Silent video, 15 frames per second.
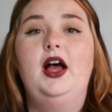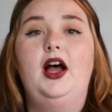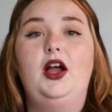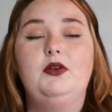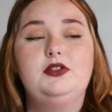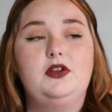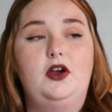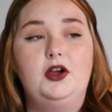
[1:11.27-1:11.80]
I
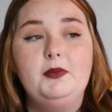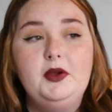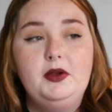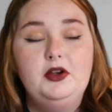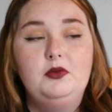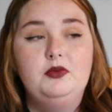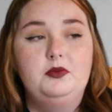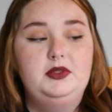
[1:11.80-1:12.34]
was on my way
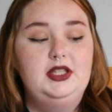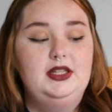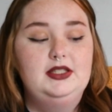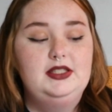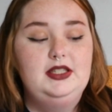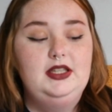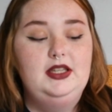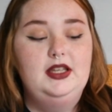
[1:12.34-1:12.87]
home from
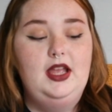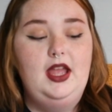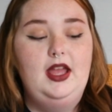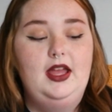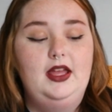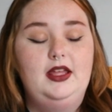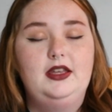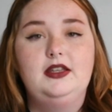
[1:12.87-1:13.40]
Tennessee
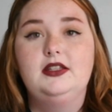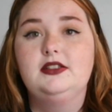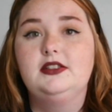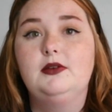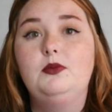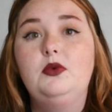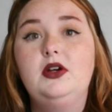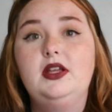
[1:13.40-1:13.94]
and
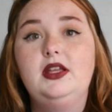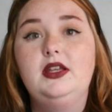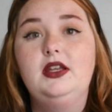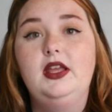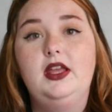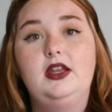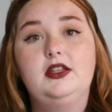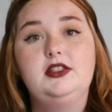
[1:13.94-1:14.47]
someone
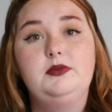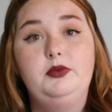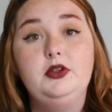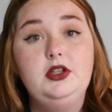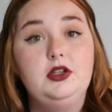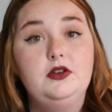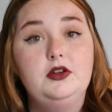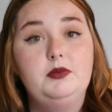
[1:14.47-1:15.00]
in a
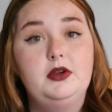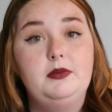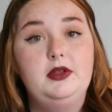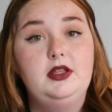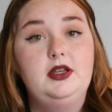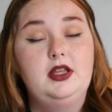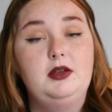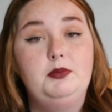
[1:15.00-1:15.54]
spooky group I'm
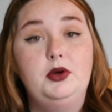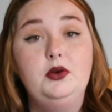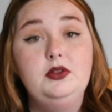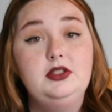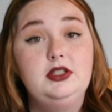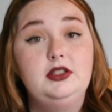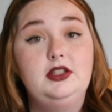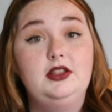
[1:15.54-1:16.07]
in had
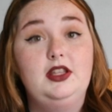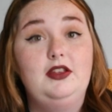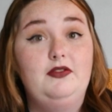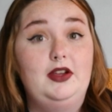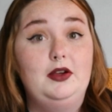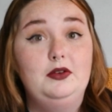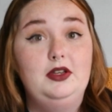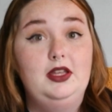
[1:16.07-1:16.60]
posted that they
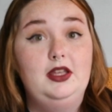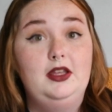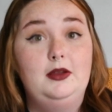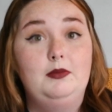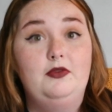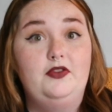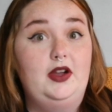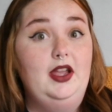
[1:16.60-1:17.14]
found
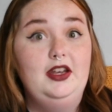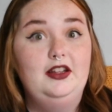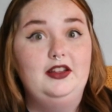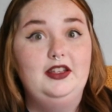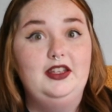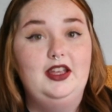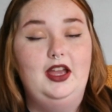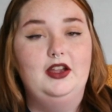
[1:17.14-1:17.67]
him
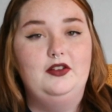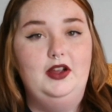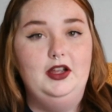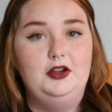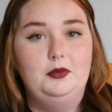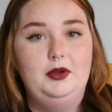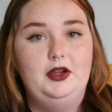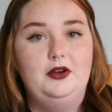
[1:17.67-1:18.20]
finally at
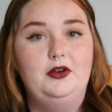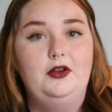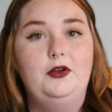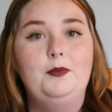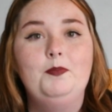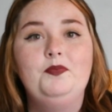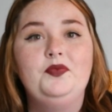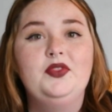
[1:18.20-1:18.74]
Cracker
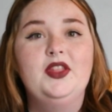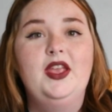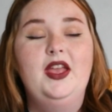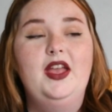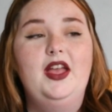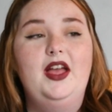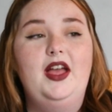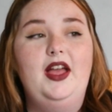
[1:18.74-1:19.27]
Barrel.
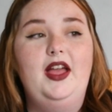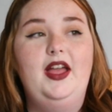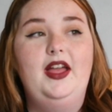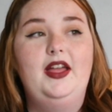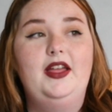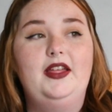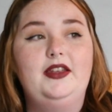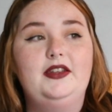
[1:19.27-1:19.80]

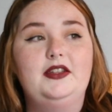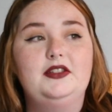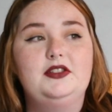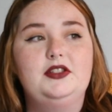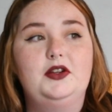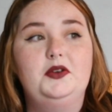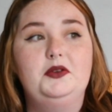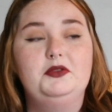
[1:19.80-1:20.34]
And
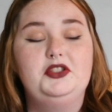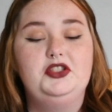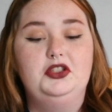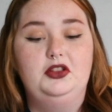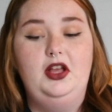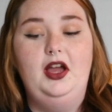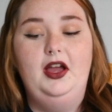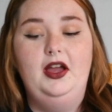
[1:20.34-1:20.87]
so it was
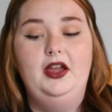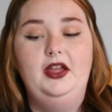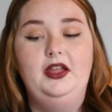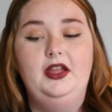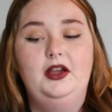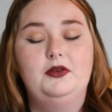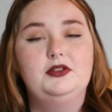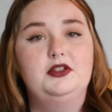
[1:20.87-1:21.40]
July,
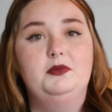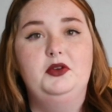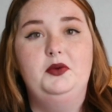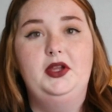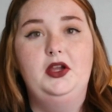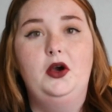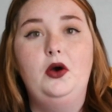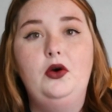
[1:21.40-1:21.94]
I was on my
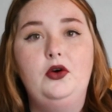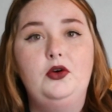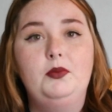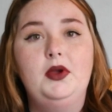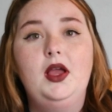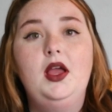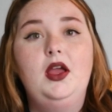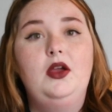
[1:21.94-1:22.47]
way
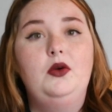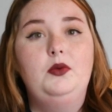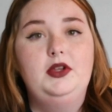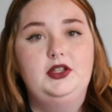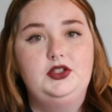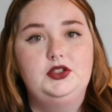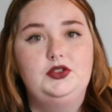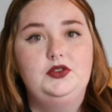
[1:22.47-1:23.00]
home, we
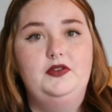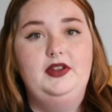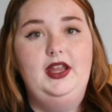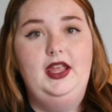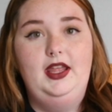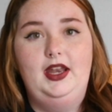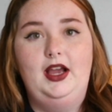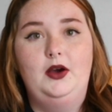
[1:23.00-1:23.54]
had just driven
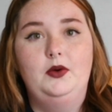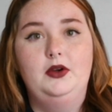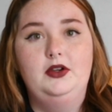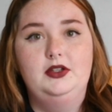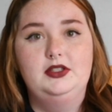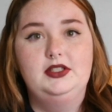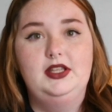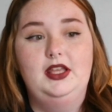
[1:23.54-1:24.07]
eight
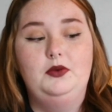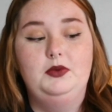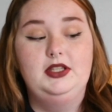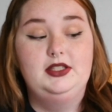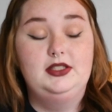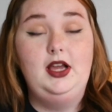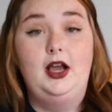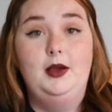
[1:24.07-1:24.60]
hours and we
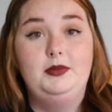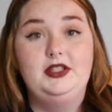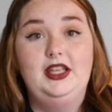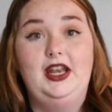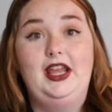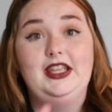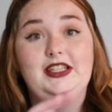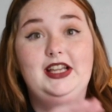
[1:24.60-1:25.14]
stopped
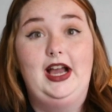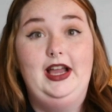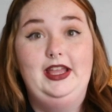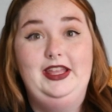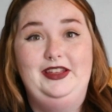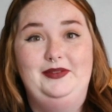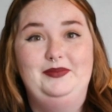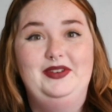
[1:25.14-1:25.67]
and I got
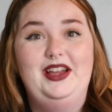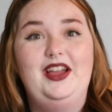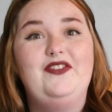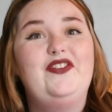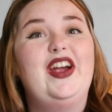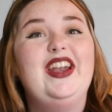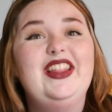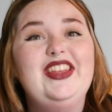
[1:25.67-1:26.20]
him. I
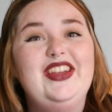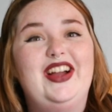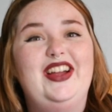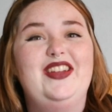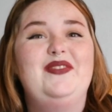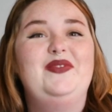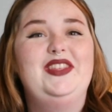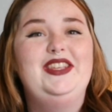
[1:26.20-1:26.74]
finally got
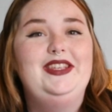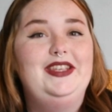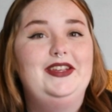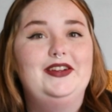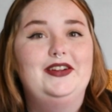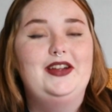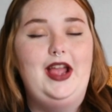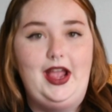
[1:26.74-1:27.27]
him the
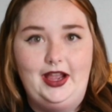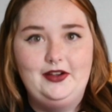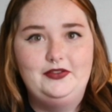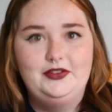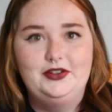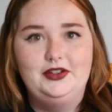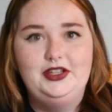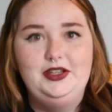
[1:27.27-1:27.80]
year
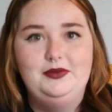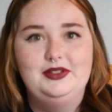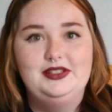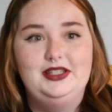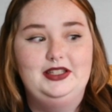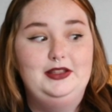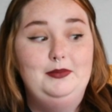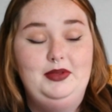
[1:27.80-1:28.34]
after he was
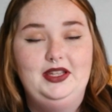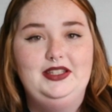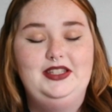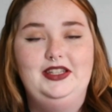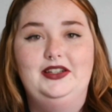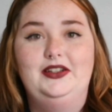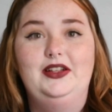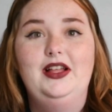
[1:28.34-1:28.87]
like the big
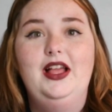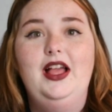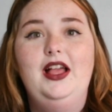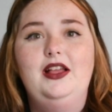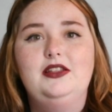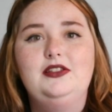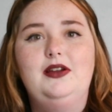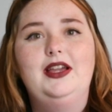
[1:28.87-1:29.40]
deal.
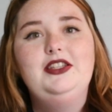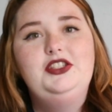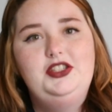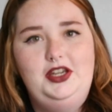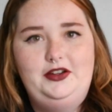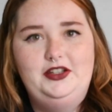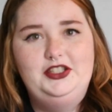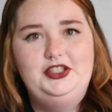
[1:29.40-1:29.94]
So I
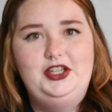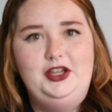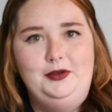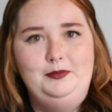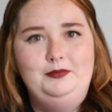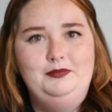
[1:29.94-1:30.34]
cherish him.